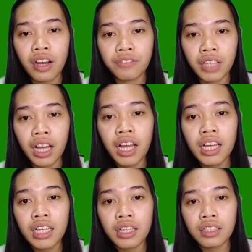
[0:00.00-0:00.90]
of the
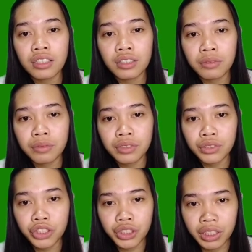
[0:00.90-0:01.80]

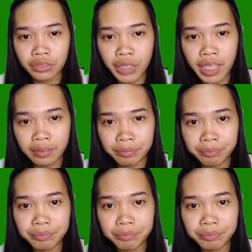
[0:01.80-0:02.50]
children.